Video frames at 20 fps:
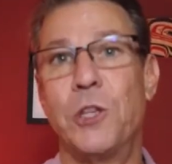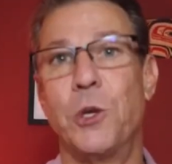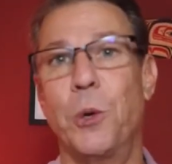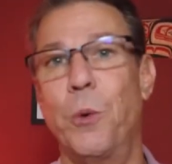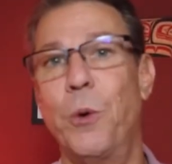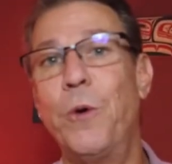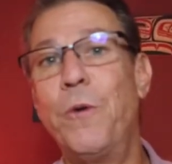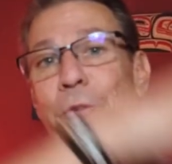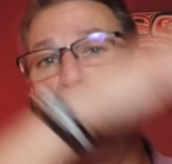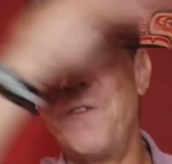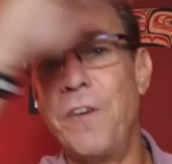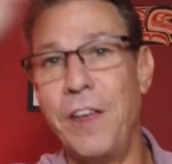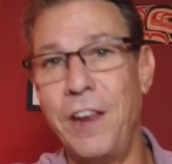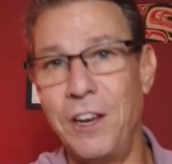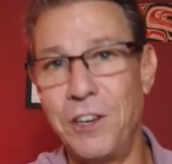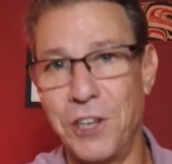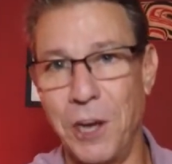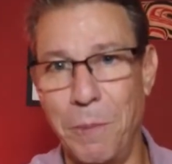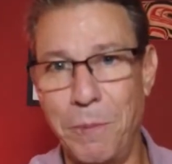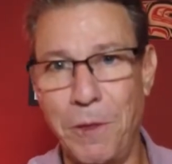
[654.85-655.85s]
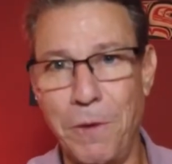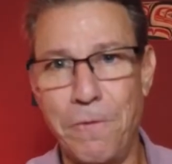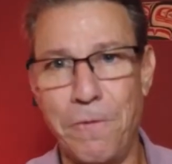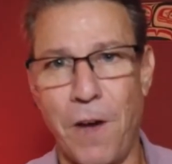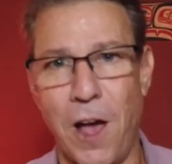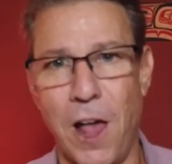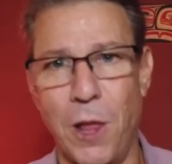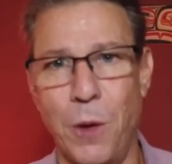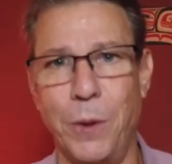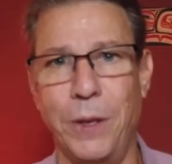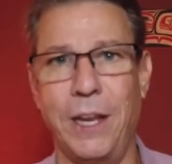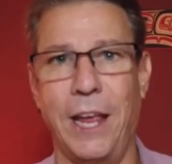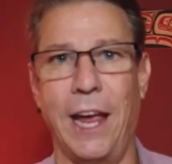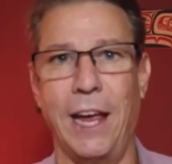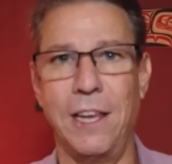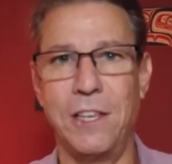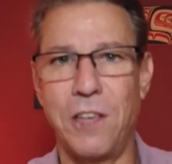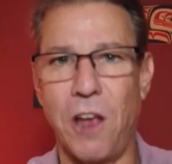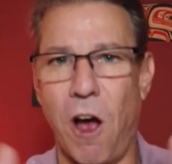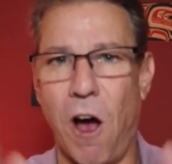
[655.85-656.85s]
So we'll finish up the following
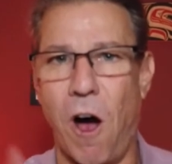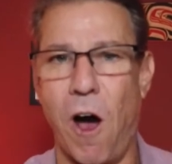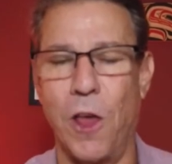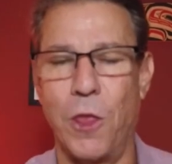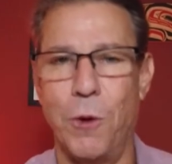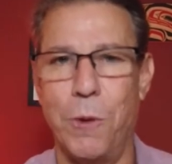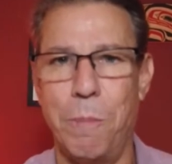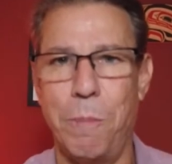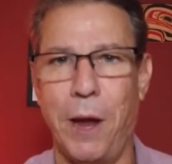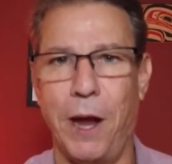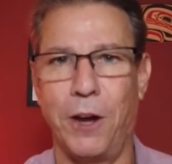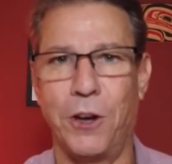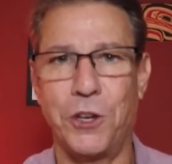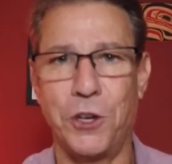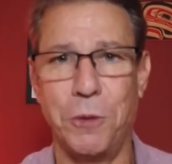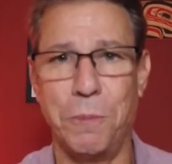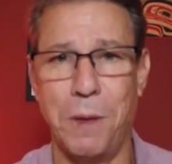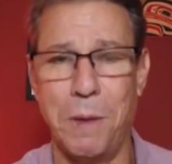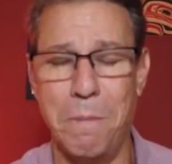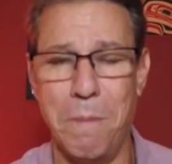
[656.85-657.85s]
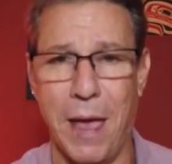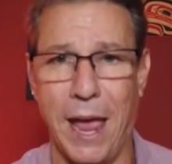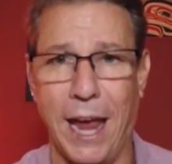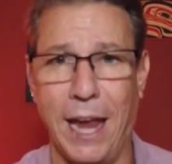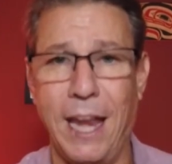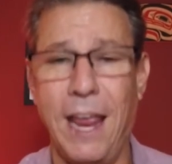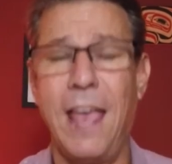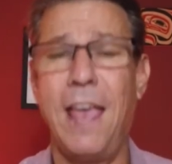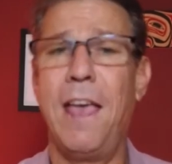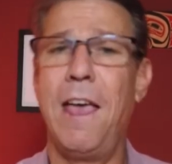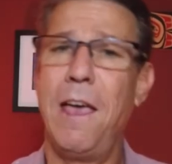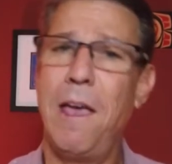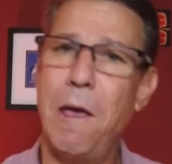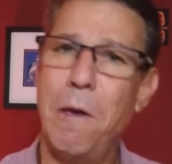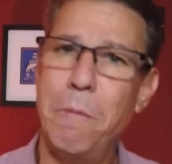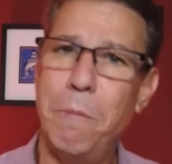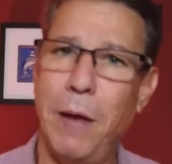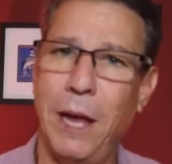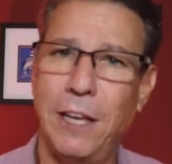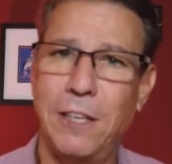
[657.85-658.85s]
days. All the repairs should be made.
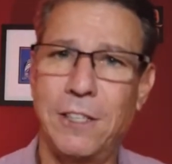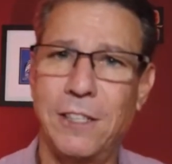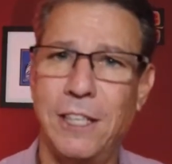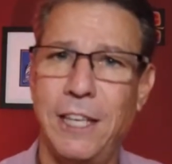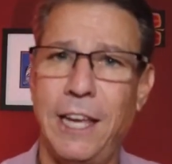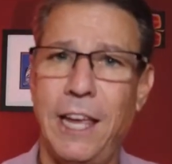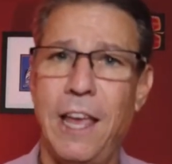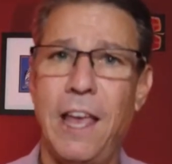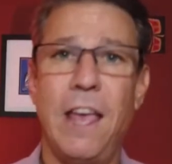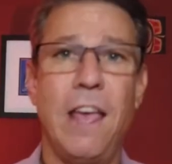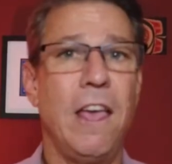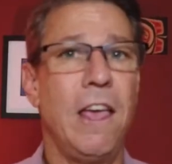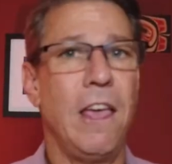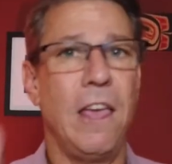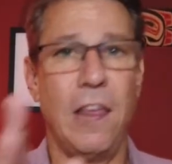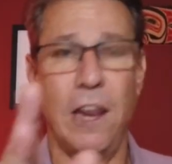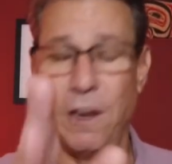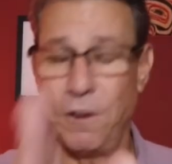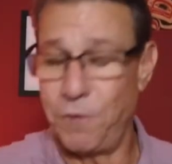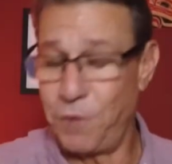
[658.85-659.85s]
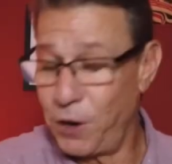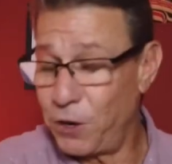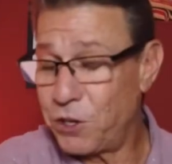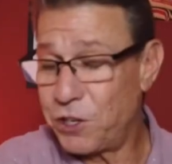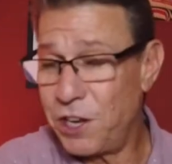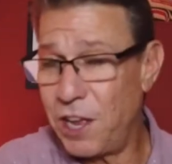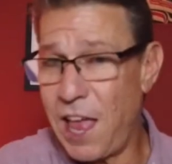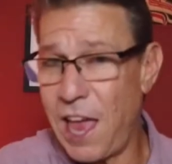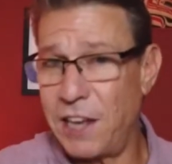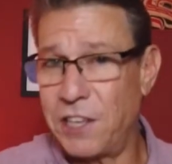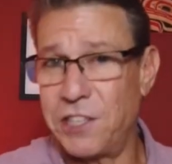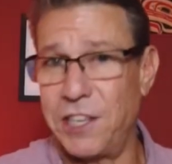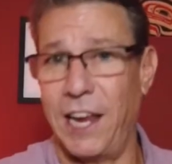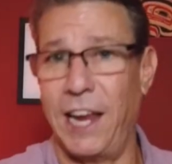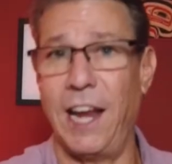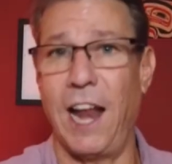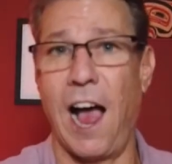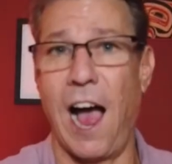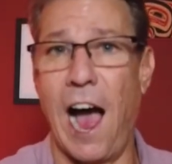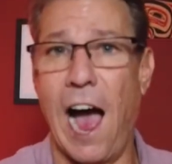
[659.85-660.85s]
And basically, if you're still out of
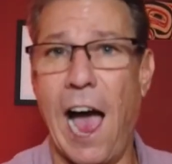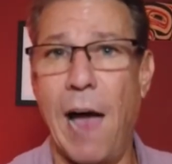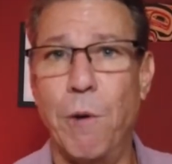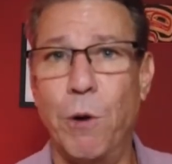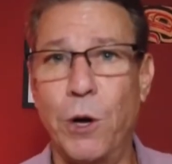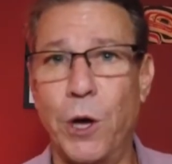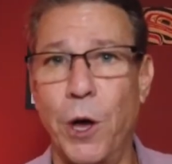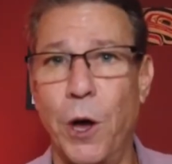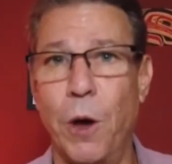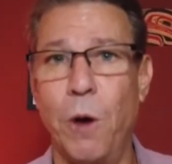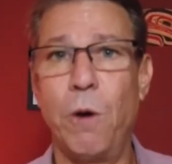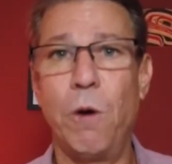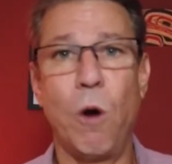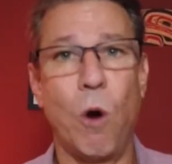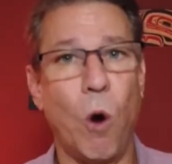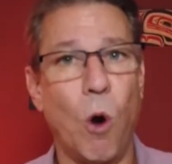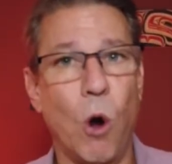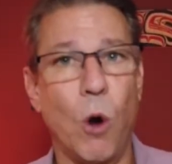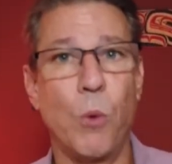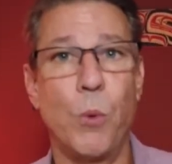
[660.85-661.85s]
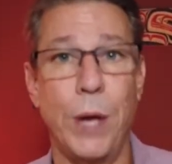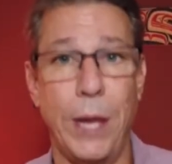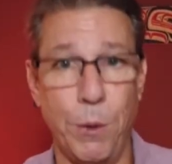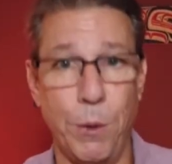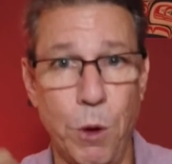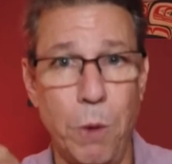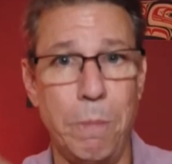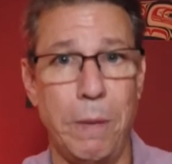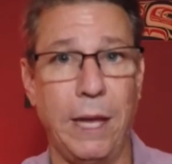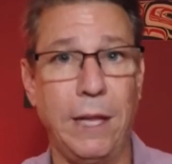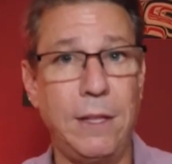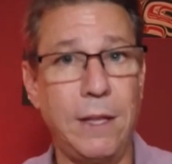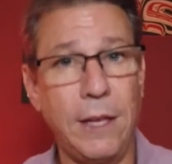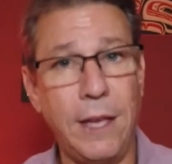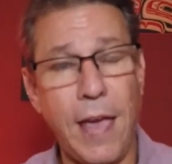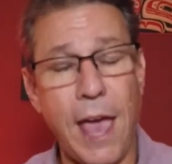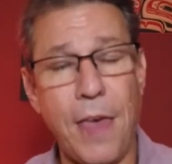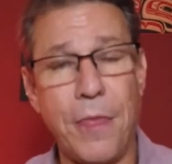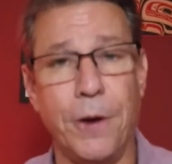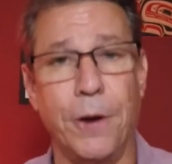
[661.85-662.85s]
state, I will go or will meet
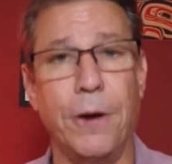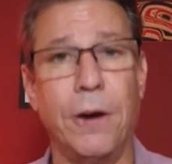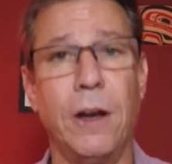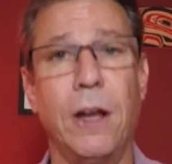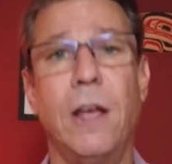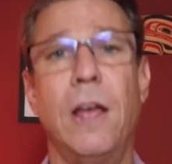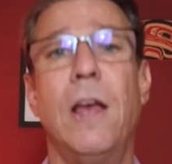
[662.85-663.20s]
together.